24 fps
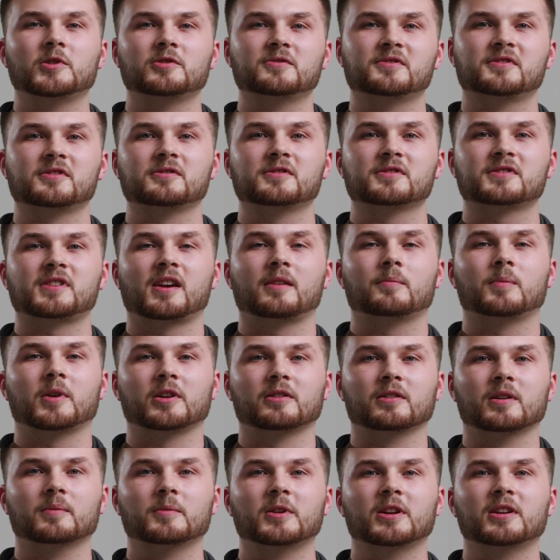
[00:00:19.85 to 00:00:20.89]
users have
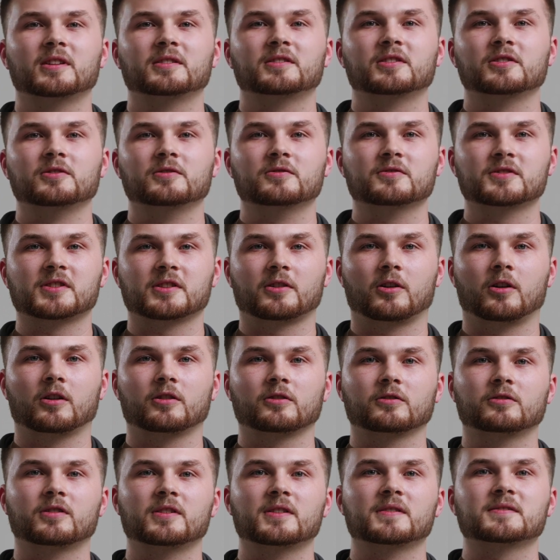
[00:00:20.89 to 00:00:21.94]
been limited to using
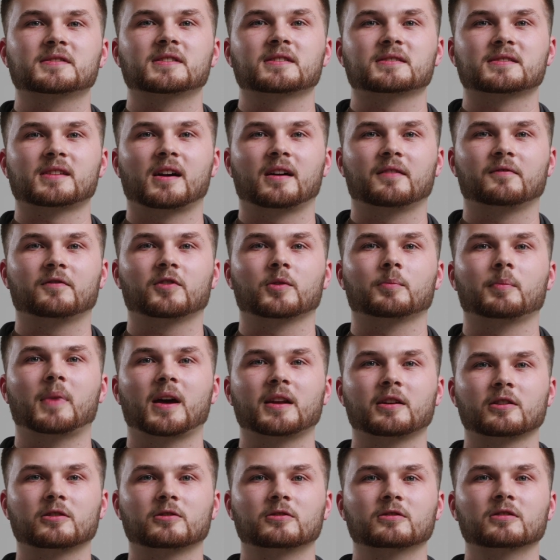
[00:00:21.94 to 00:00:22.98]
autoclaves designed for
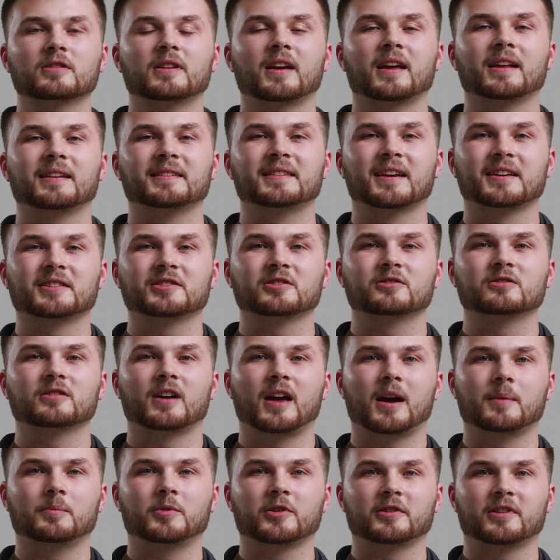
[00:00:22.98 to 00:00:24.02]
medical and dental
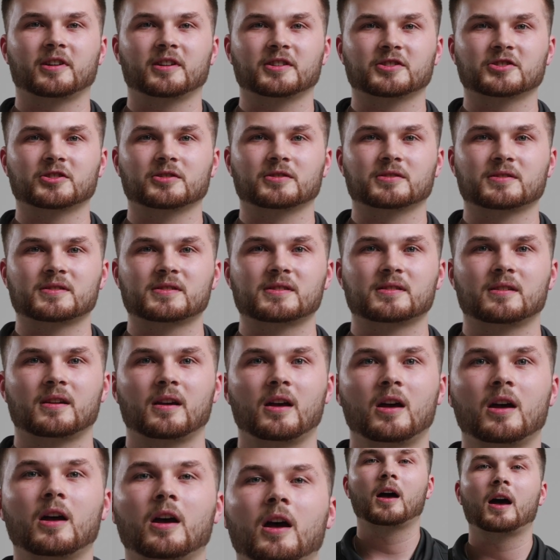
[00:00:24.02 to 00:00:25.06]
applications.
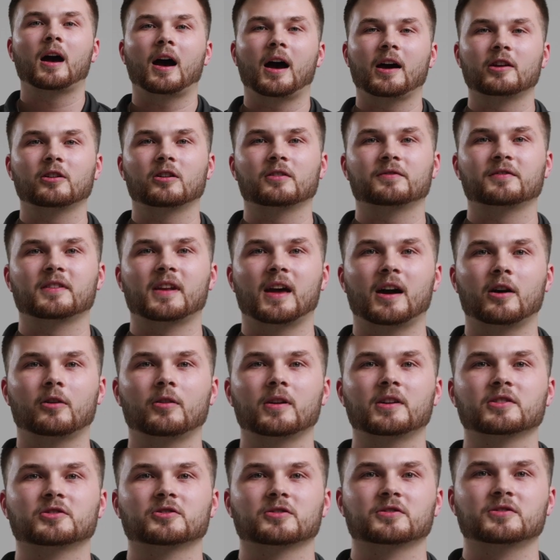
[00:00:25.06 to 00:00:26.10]
Heidolph now
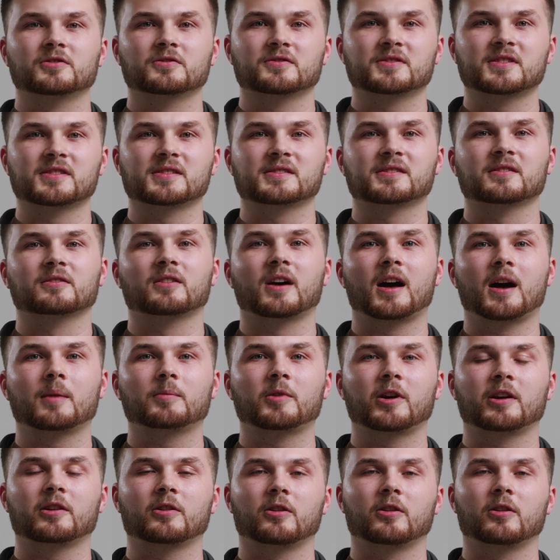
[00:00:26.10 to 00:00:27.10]
introduces the Labline